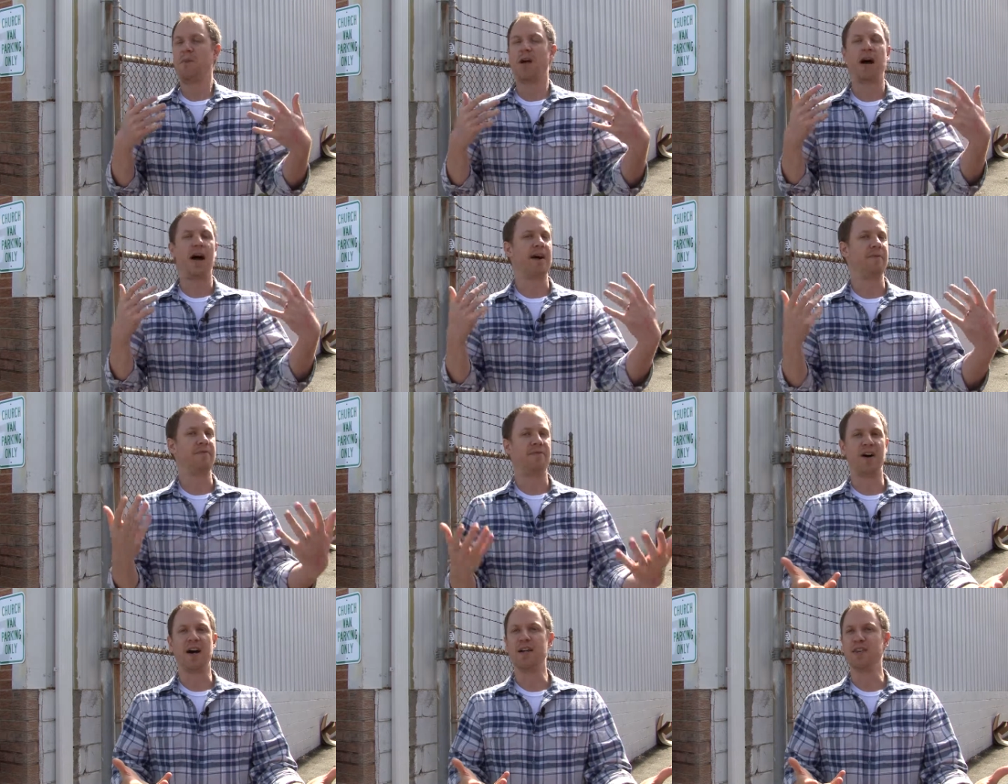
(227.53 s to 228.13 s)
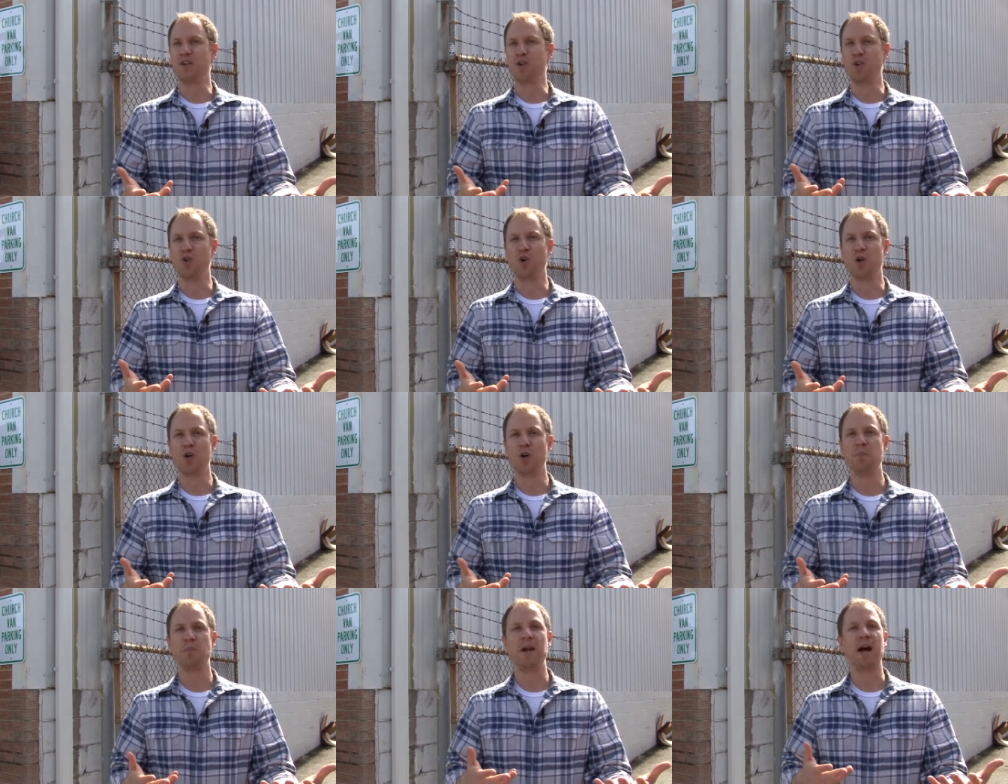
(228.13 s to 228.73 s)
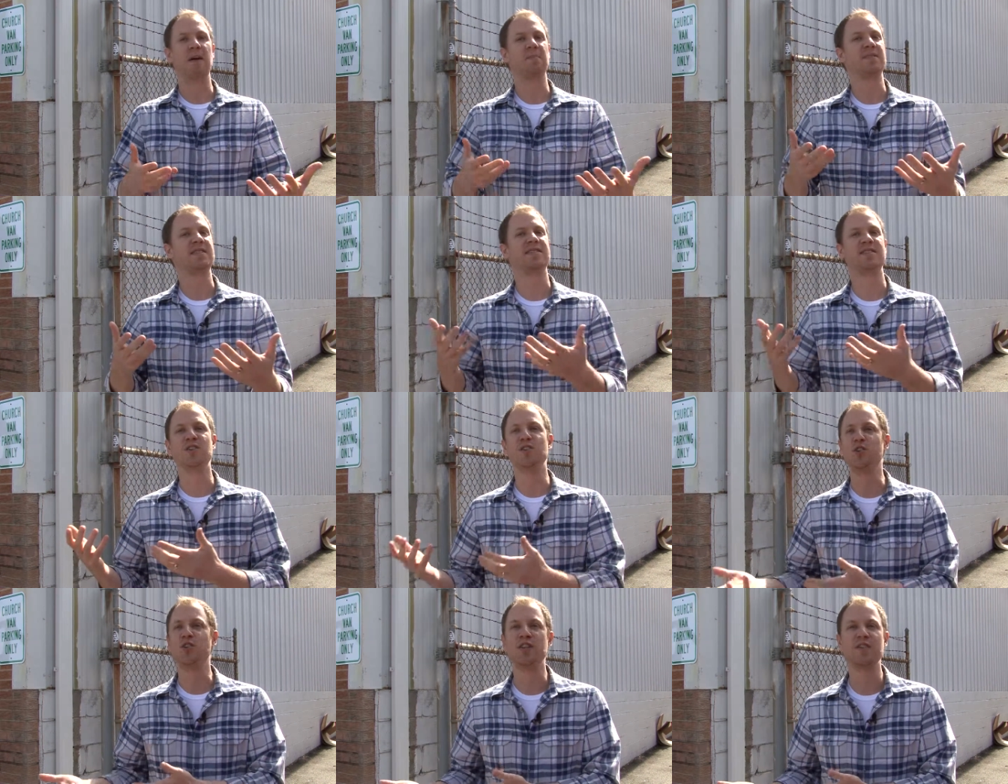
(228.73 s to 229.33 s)
I find the Lord, but I'm
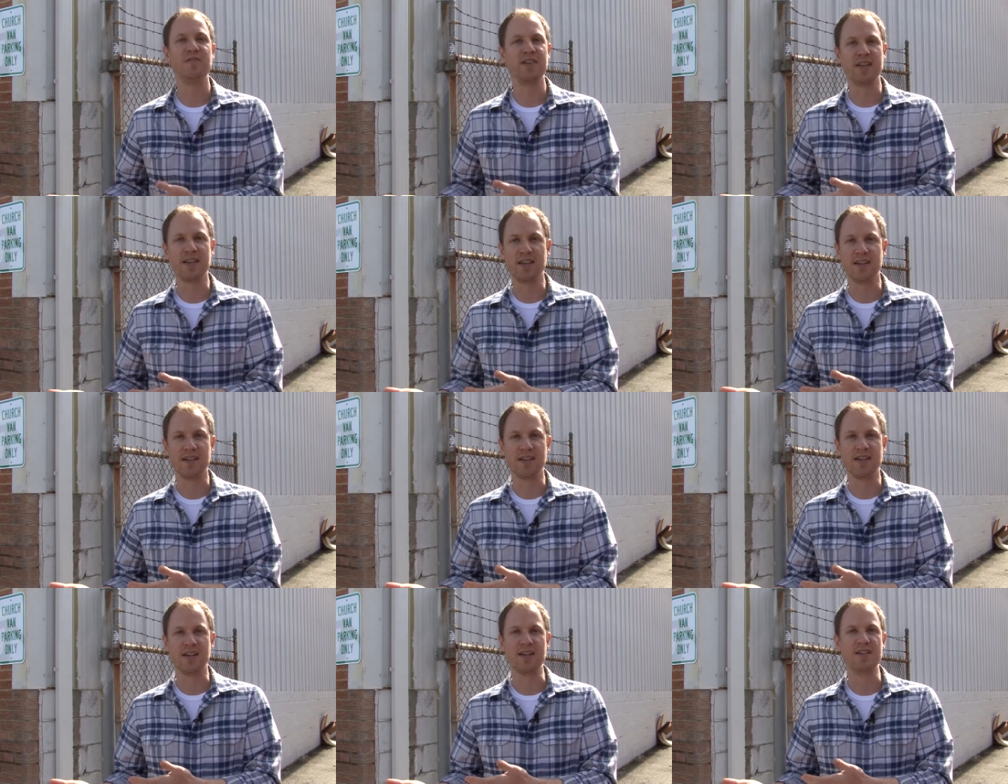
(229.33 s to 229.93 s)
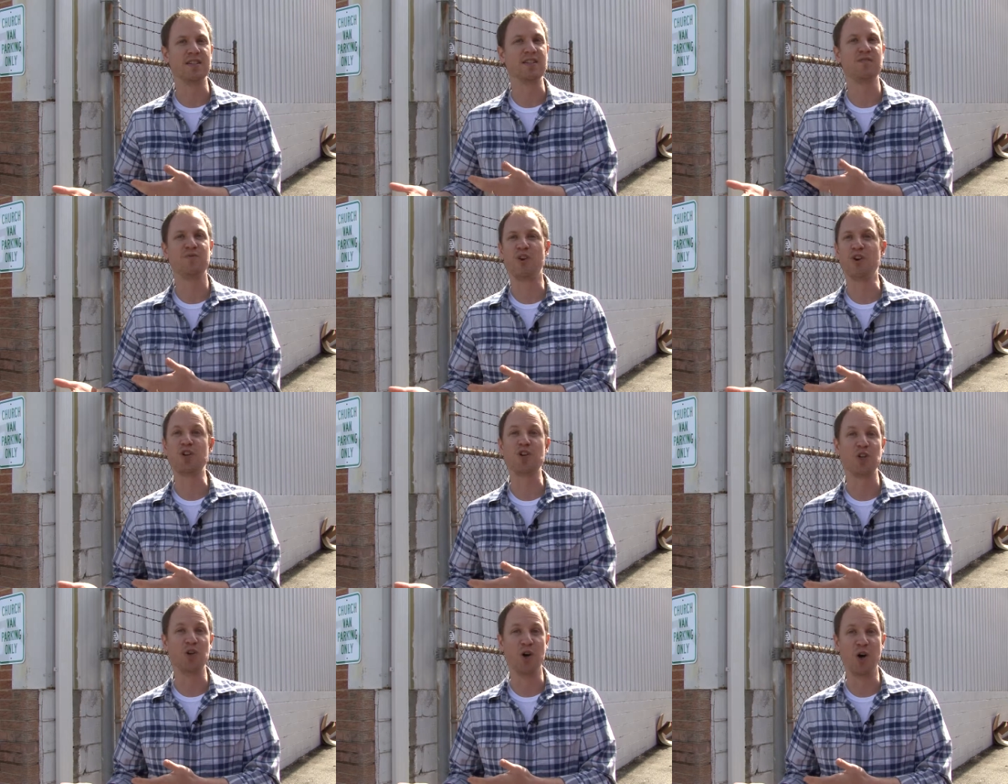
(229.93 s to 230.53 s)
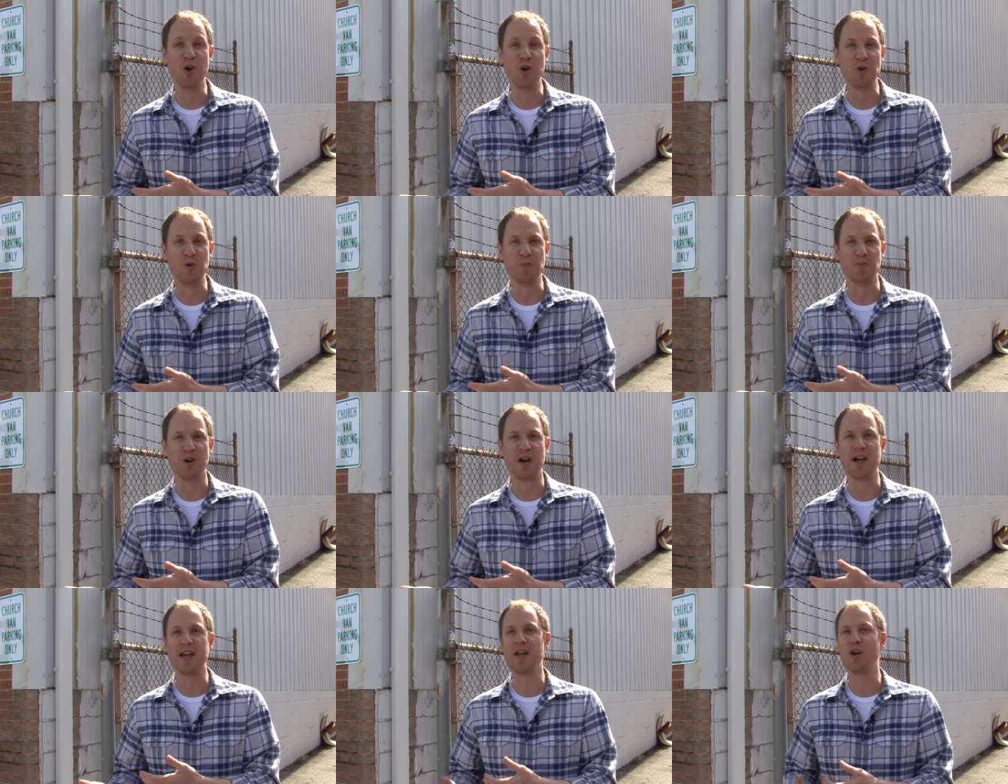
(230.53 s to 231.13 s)
still living in a dysfunctional home,
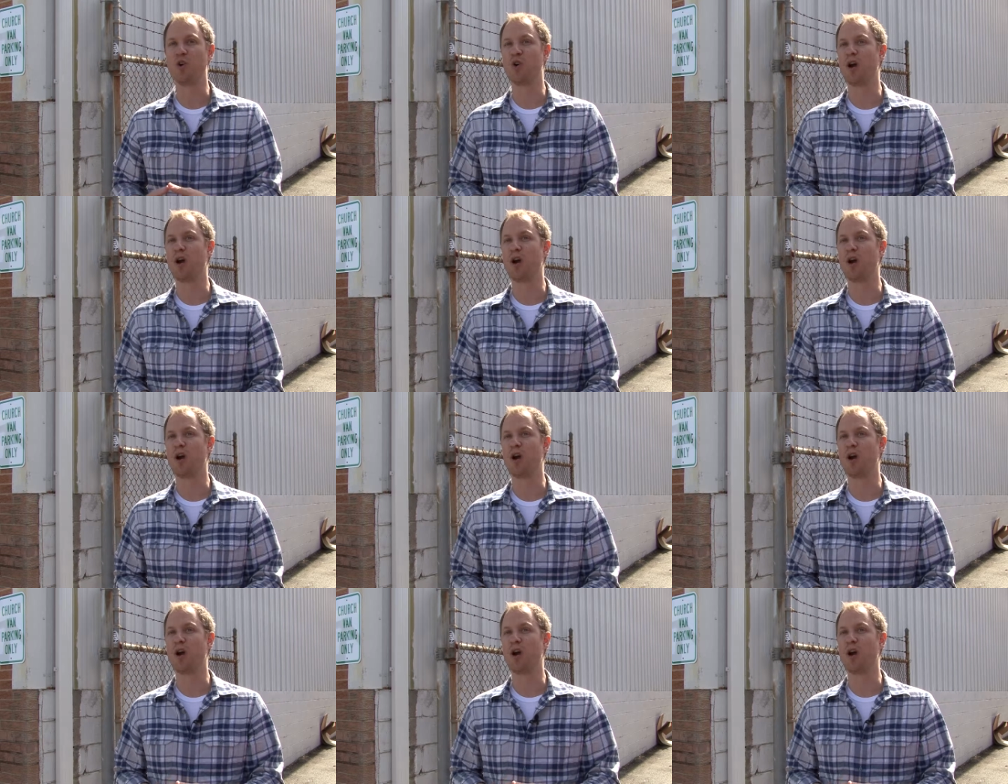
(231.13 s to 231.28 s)
right?